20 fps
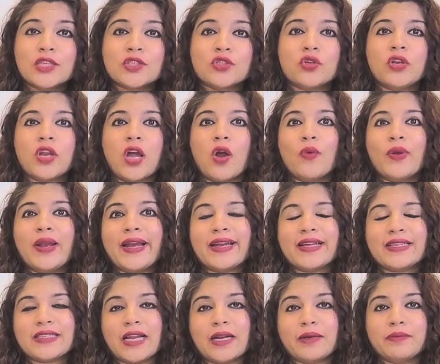So now
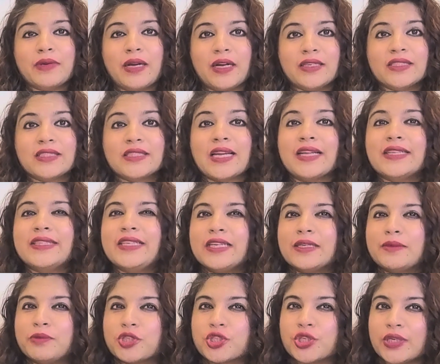let us un understand the
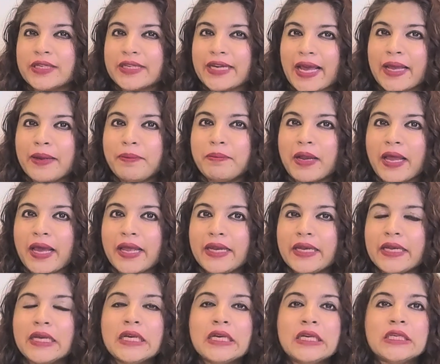admission
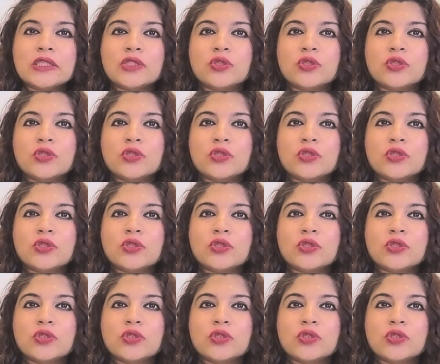timeline.